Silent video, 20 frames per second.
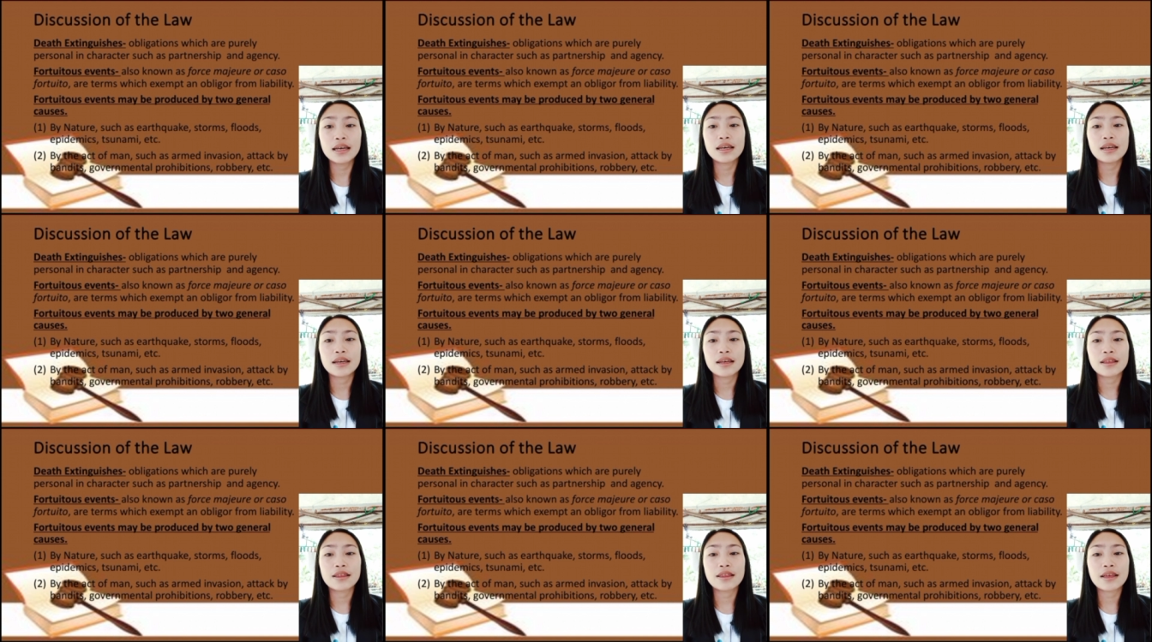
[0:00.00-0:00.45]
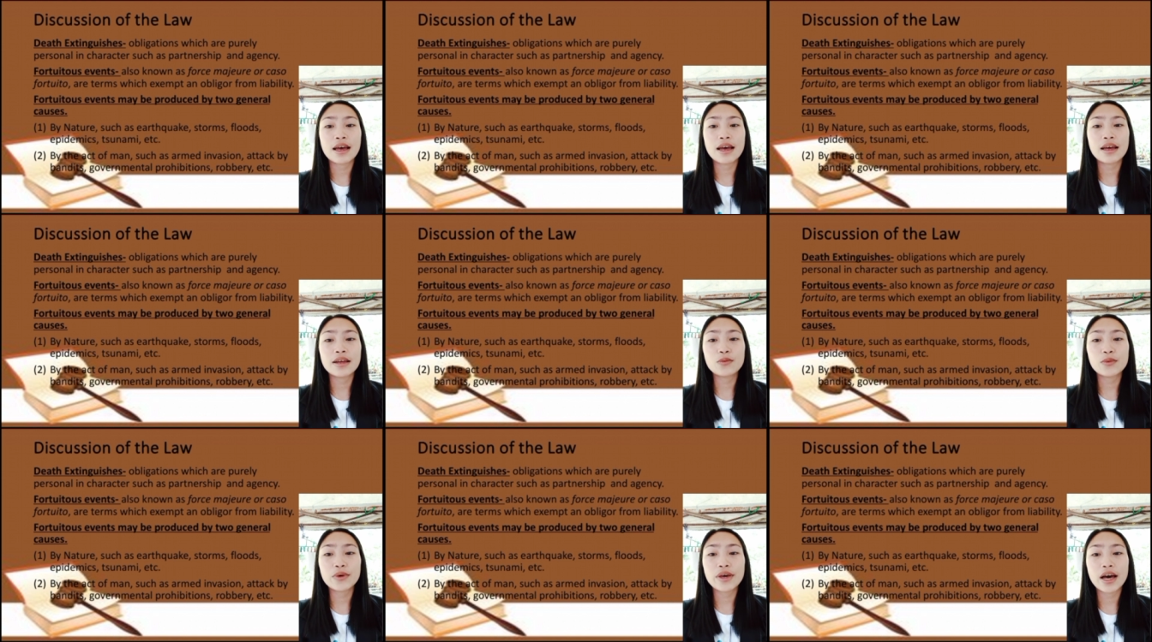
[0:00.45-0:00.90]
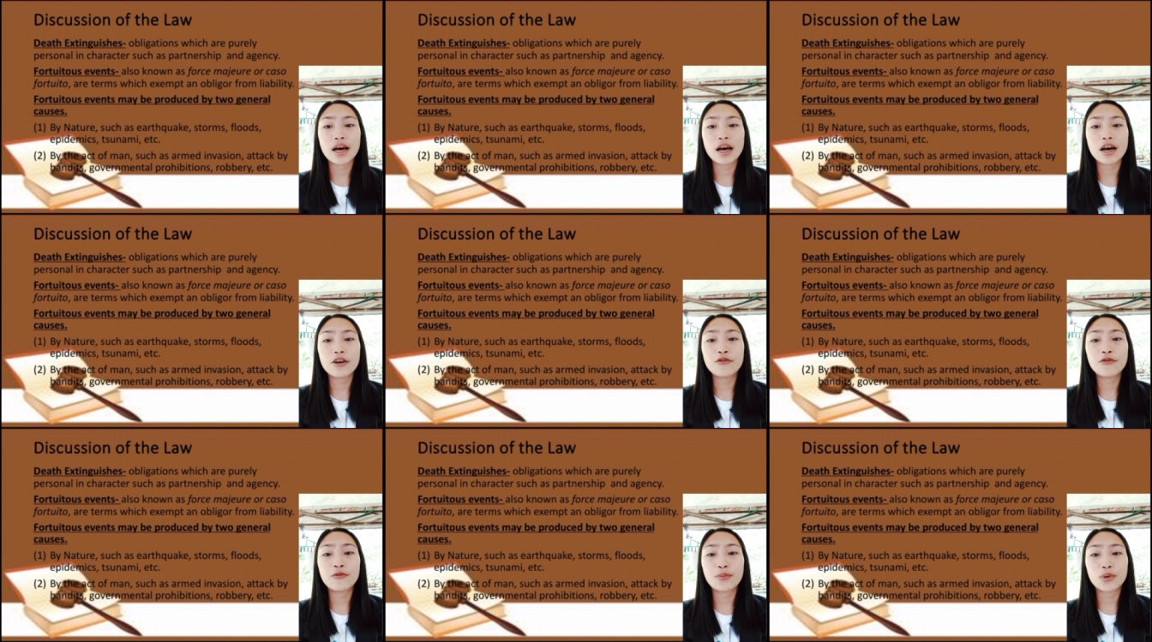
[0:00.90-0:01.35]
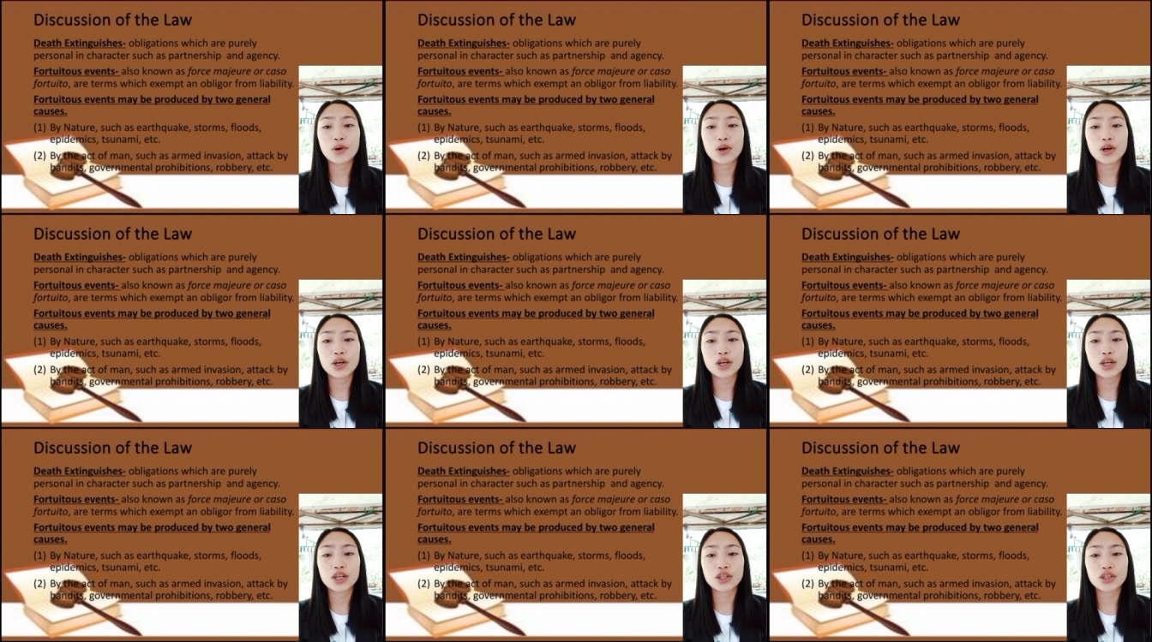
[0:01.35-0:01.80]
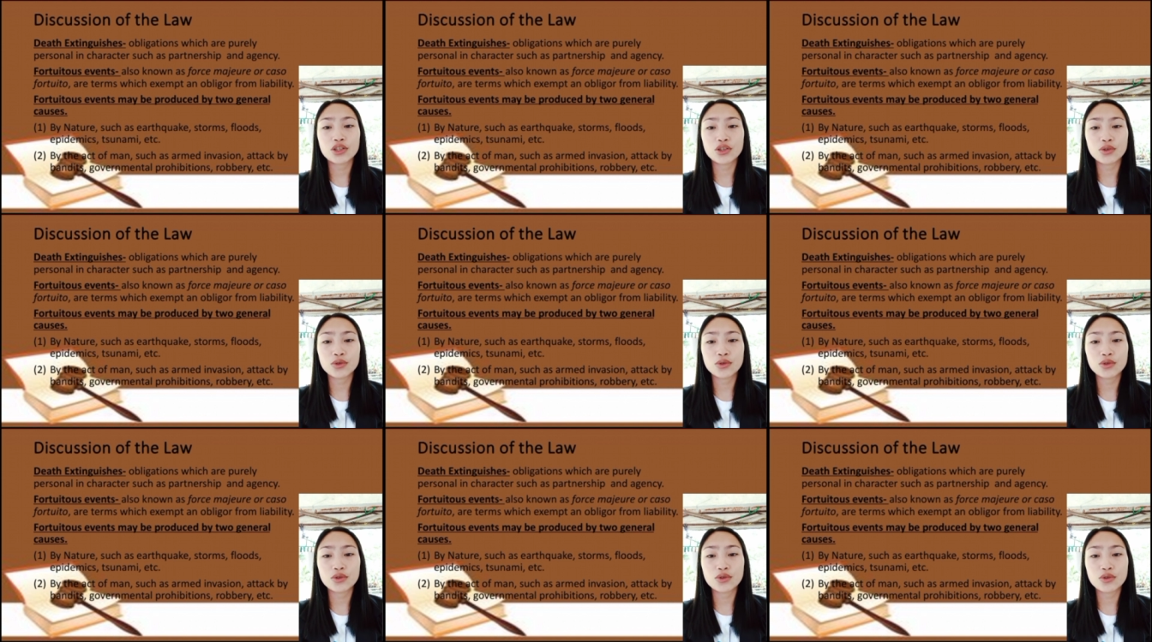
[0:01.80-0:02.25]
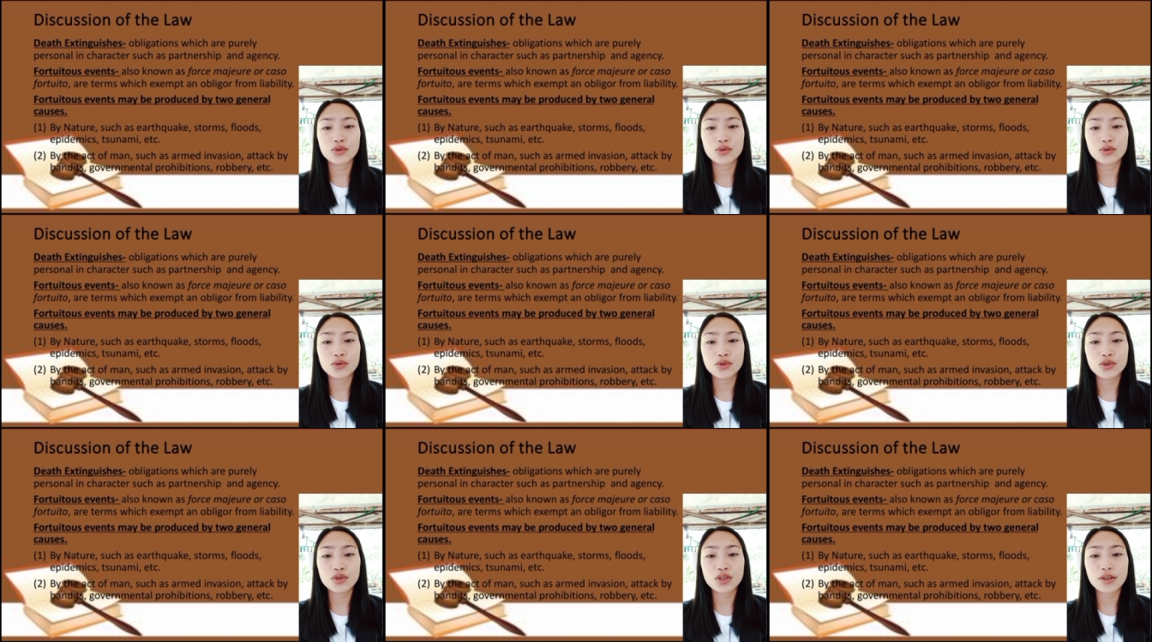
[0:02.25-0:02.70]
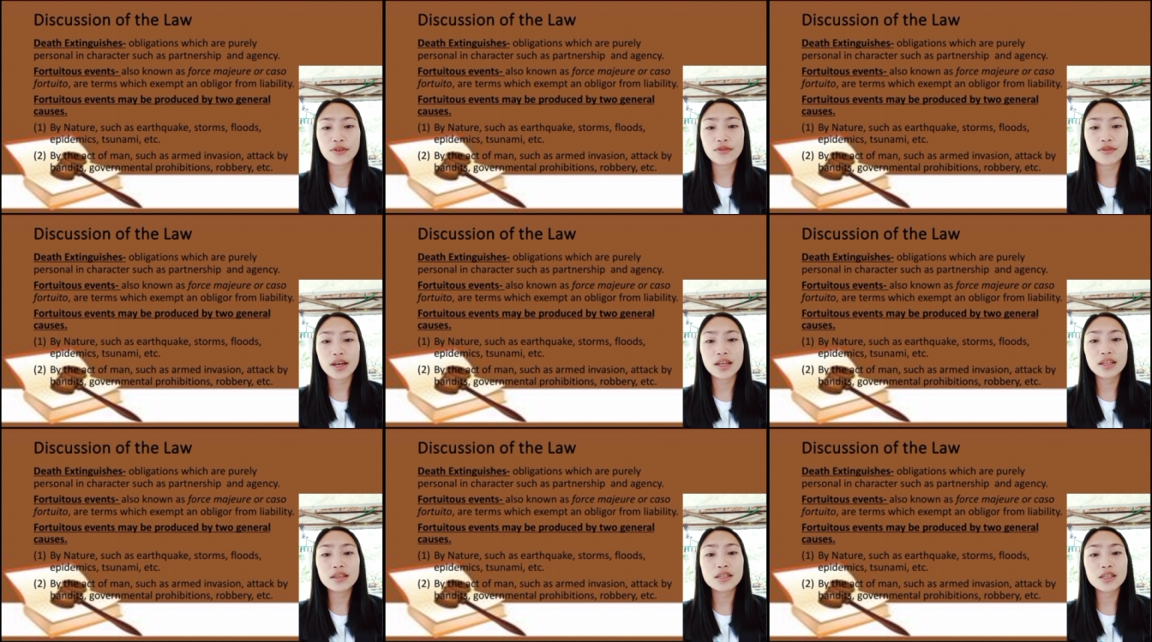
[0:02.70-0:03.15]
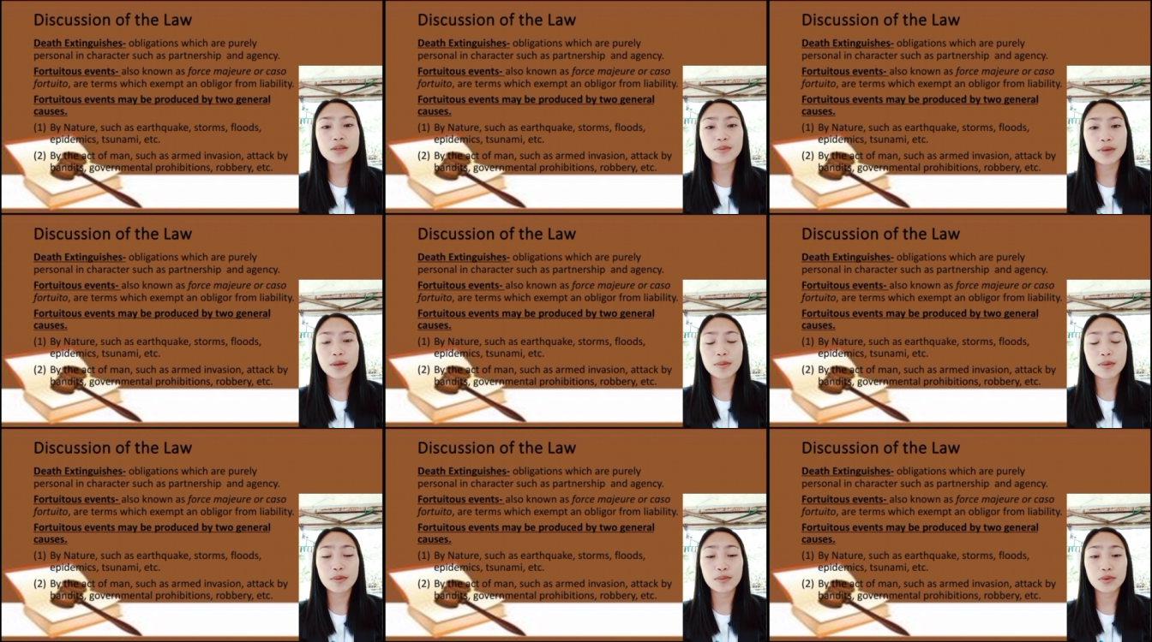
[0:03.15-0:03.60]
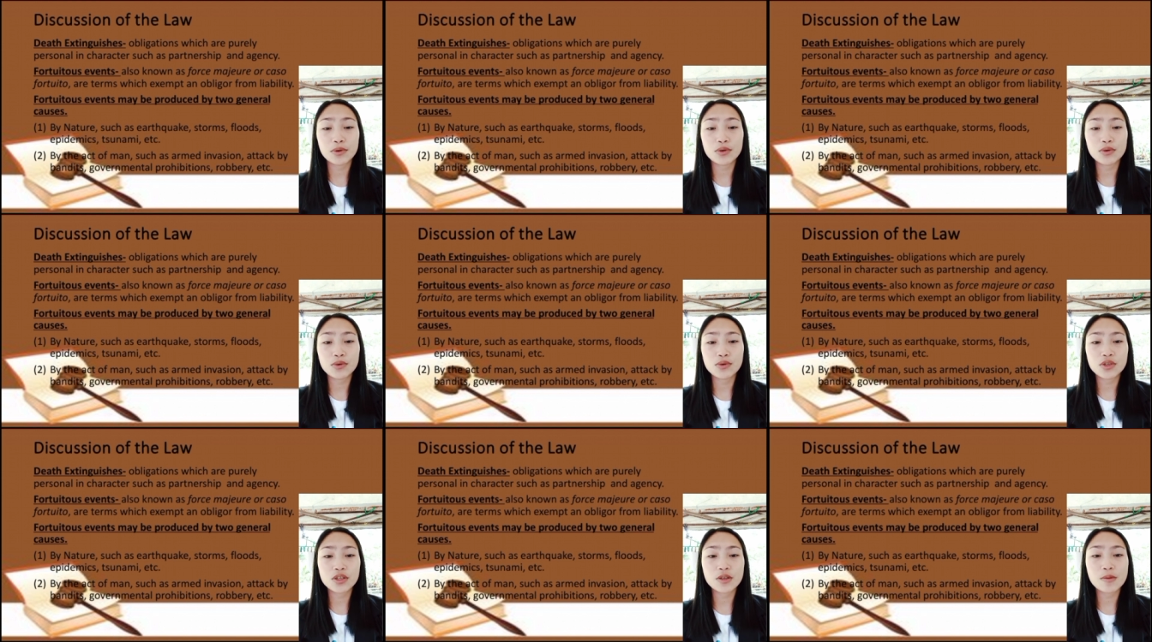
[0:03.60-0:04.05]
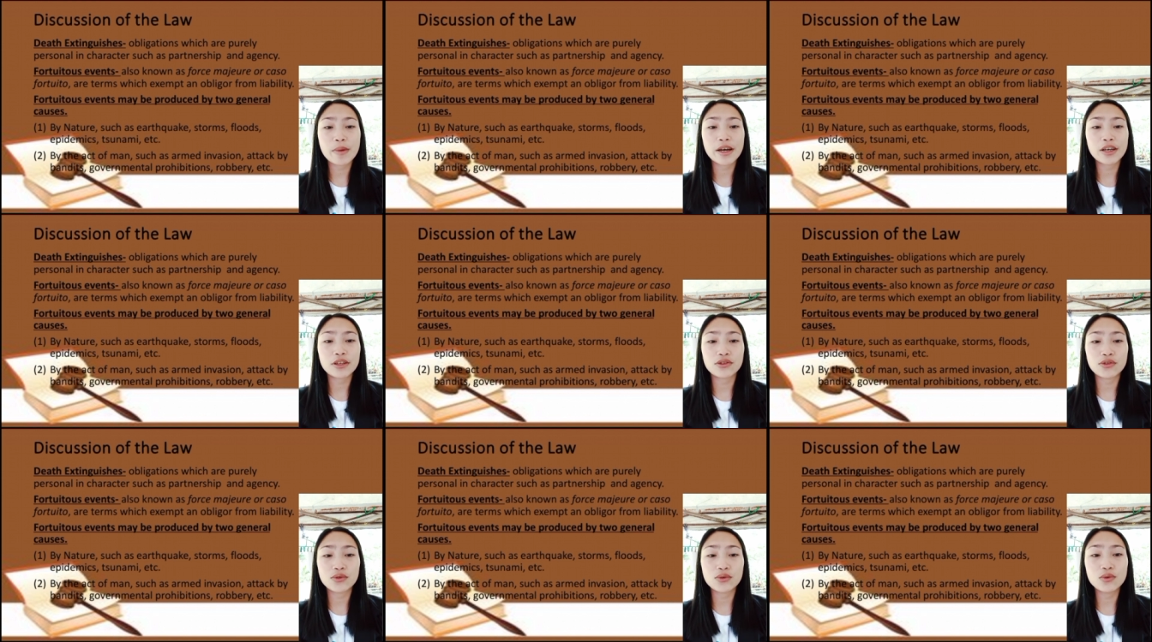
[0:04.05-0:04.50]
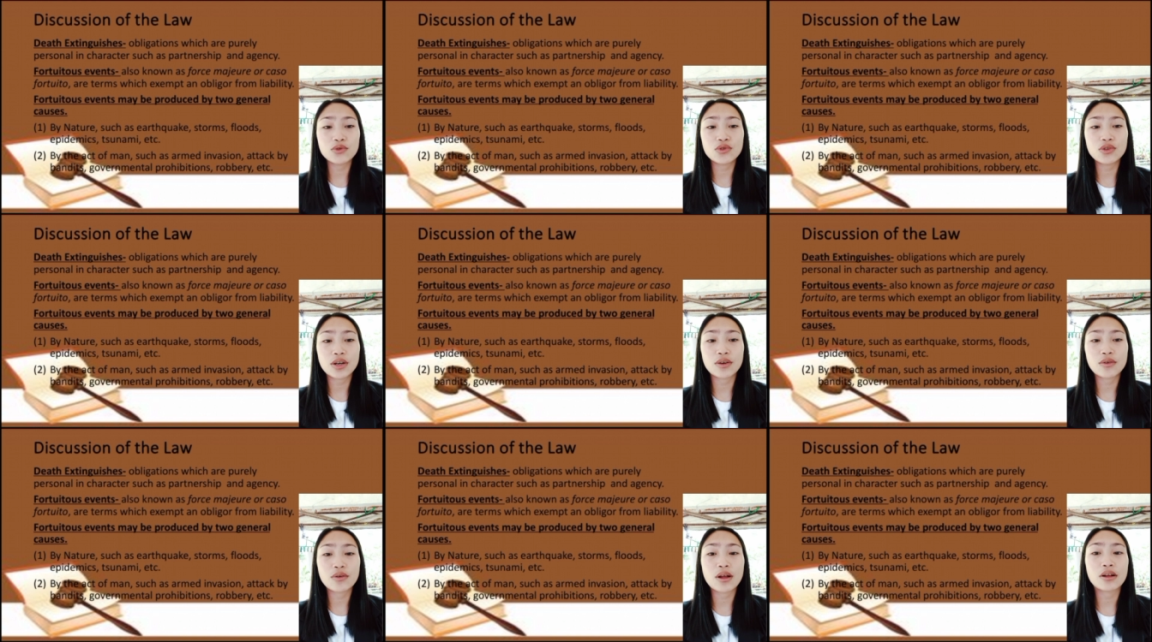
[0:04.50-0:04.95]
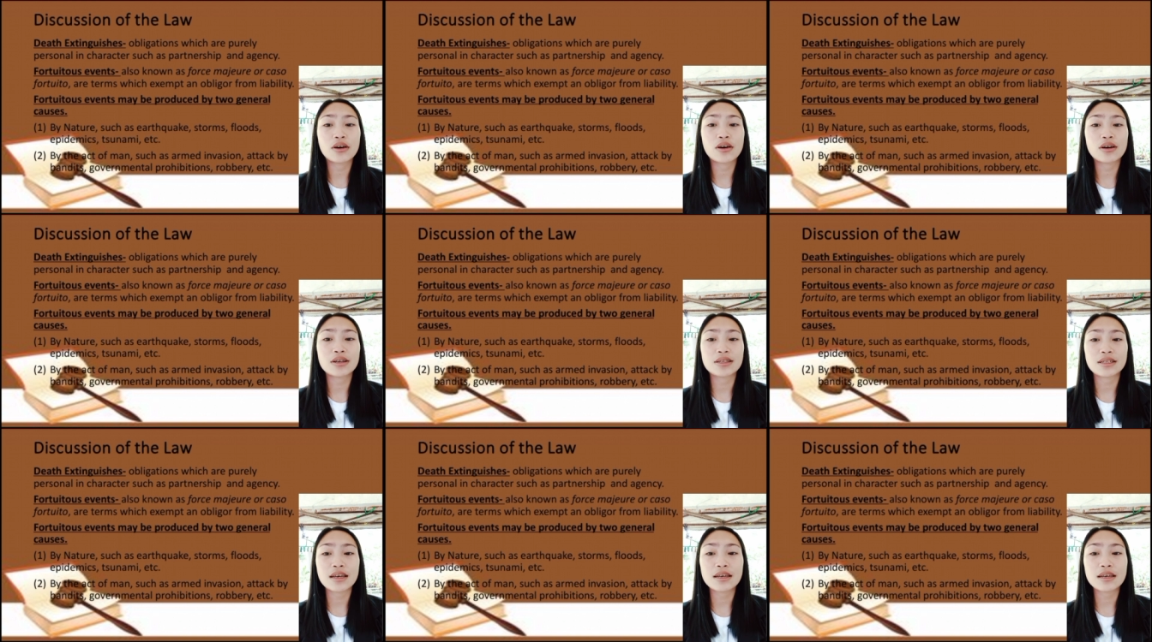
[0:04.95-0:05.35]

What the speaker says: Then we have fortuitous events may be produced by two general causes.